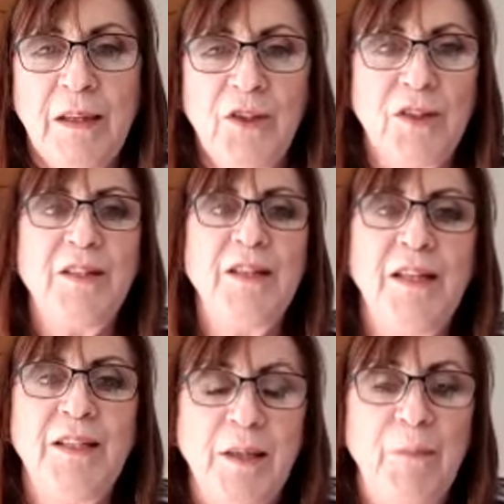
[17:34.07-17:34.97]
just
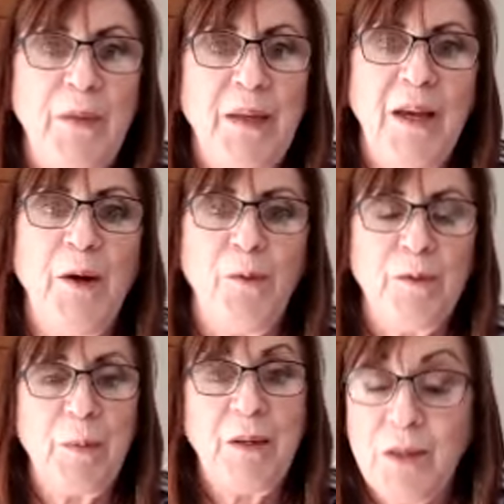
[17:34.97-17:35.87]
need something
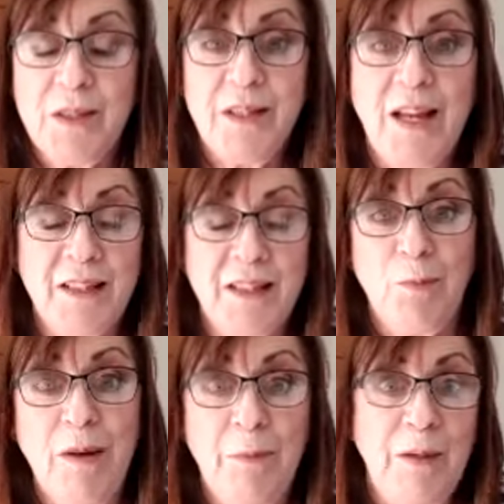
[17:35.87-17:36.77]
else? Because that's
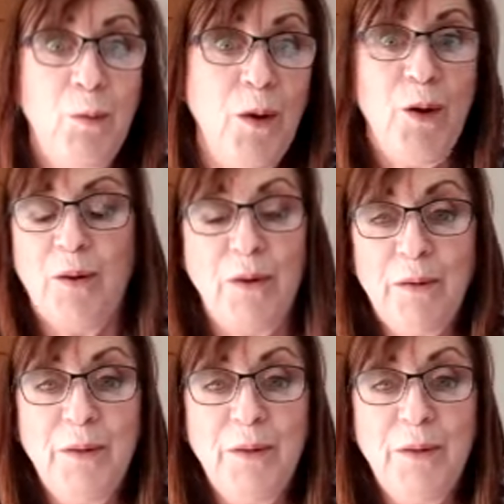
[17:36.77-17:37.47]
where we all are.